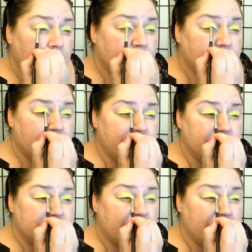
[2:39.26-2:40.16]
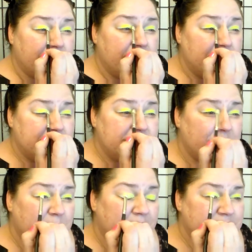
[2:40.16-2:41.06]
I love this color
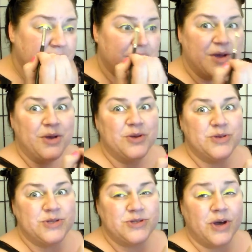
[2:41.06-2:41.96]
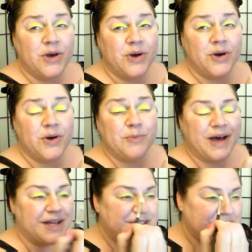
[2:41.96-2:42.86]
so much, so
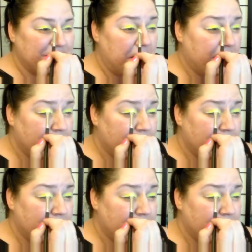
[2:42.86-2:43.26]
much.